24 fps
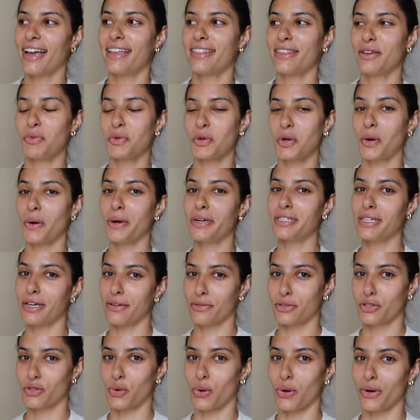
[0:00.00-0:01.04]
and then we're going down
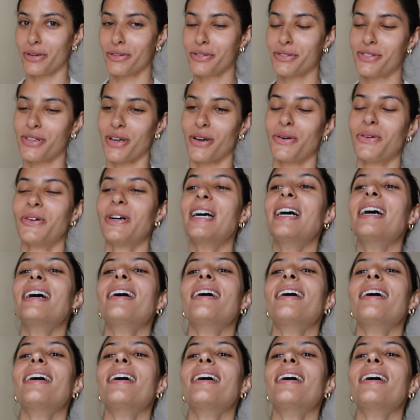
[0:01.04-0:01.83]
the shore. So